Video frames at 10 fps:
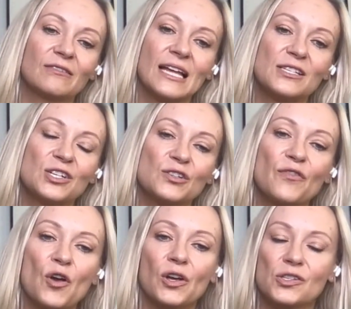let's just
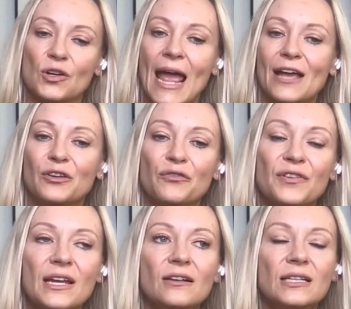focus on how you
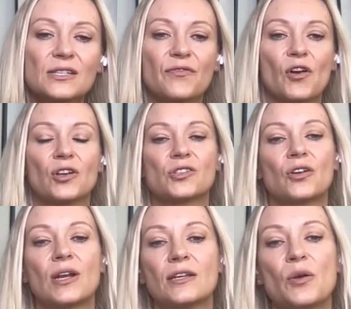feel. Let's focus
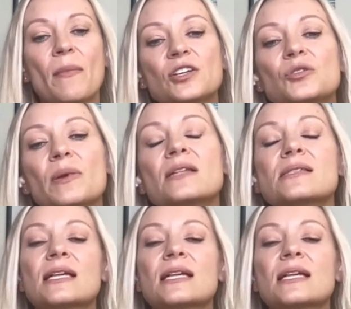on your measurements.